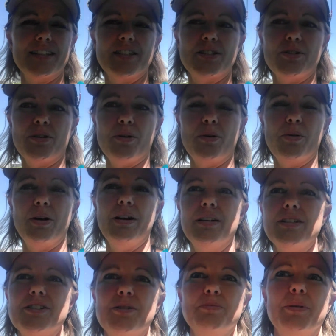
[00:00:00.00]
so
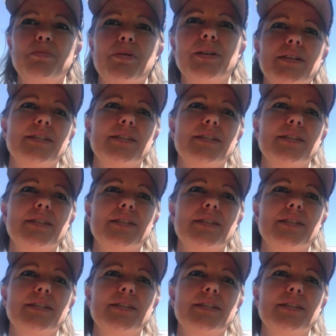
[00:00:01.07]
it should be pretty